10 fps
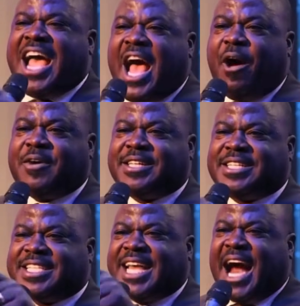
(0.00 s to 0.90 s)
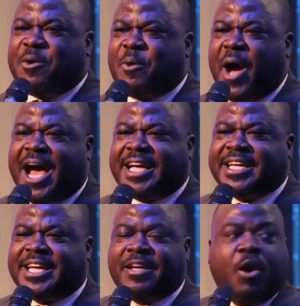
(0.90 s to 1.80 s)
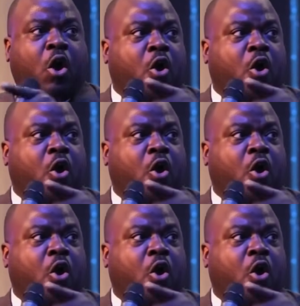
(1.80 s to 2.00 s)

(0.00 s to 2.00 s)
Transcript: So you are not tithing because you really